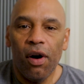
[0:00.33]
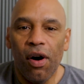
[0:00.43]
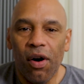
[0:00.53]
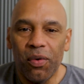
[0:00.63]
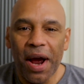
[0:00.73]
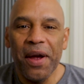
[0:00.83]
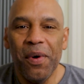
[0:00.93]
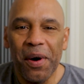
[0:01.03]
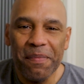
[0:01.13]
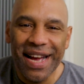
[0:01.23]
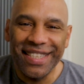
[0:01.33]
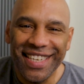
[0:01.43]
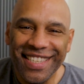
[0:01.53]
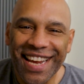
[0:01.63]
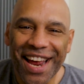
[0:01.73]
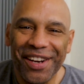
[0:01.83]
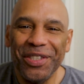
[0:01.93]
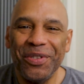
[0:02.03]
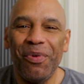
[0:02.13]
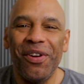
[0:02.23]
All right, welcome back to the channel.
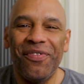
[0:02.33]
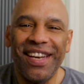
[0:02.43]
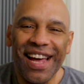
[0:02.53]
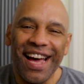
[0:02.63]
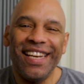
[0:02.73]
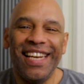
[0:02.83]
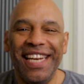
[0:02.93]
It's your boy Fanon,